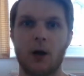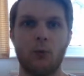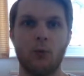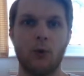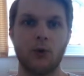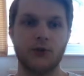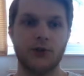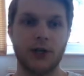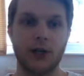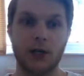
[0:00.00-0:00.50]

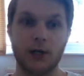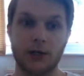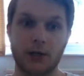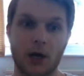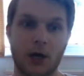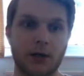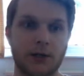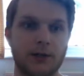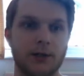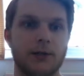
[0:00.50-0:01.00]
watching
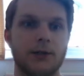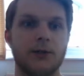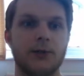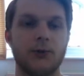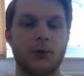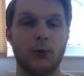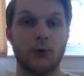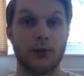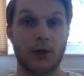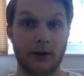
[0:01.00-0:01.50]

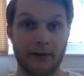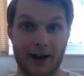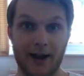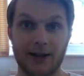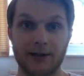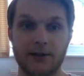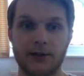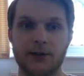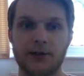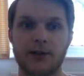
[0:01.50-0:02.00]
conductors or
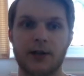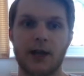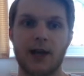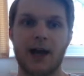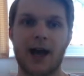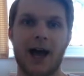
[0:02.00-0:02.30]
directors,